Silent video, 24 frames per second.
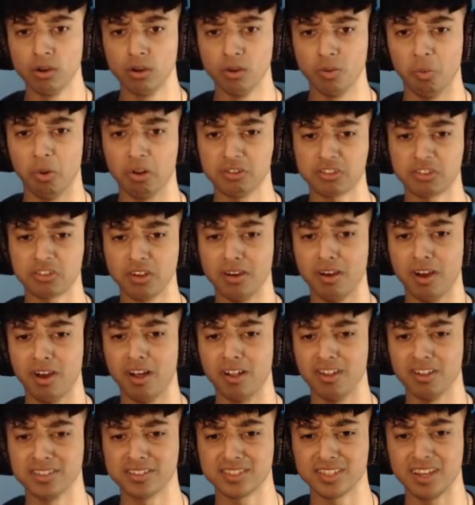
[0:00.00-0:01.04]
What the
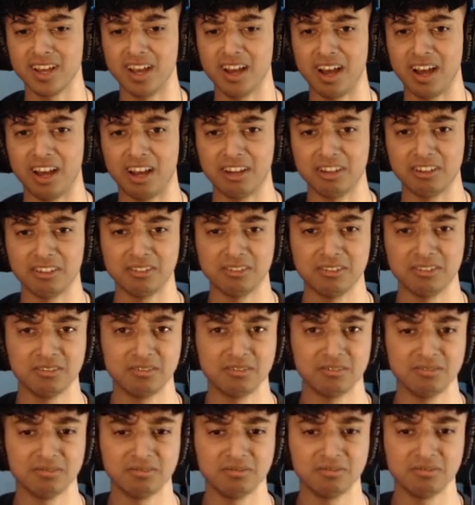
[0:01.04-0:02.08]
hell is that?
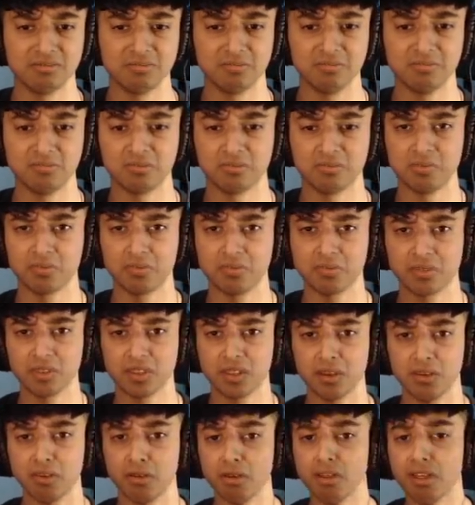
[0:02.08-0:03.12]
Clancy, get a shot of
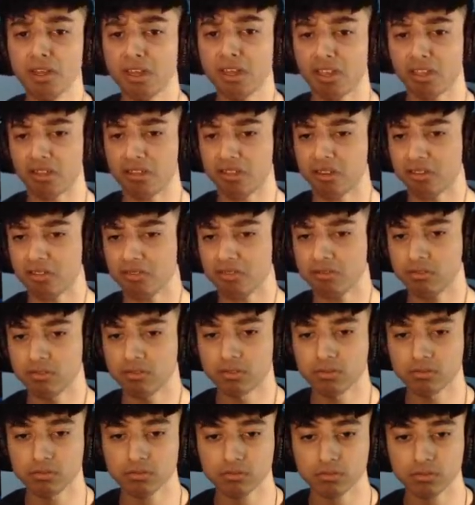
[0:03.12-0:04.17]
this. Let's
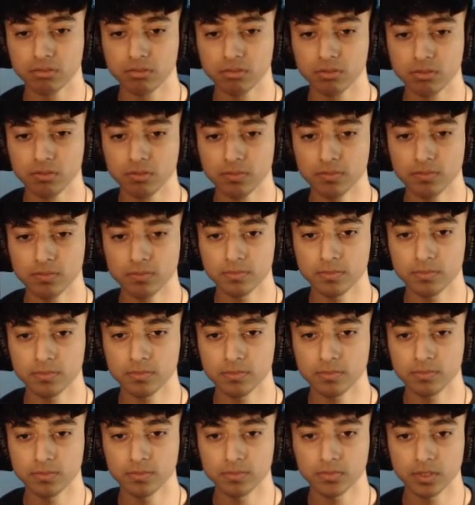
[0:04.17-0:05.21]
make a great cutaway.
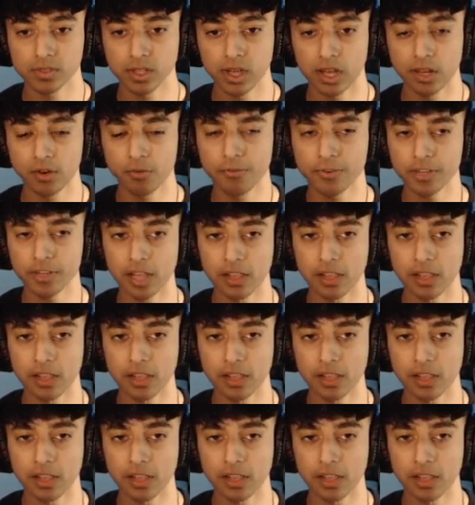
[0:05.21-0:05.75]
I don't think I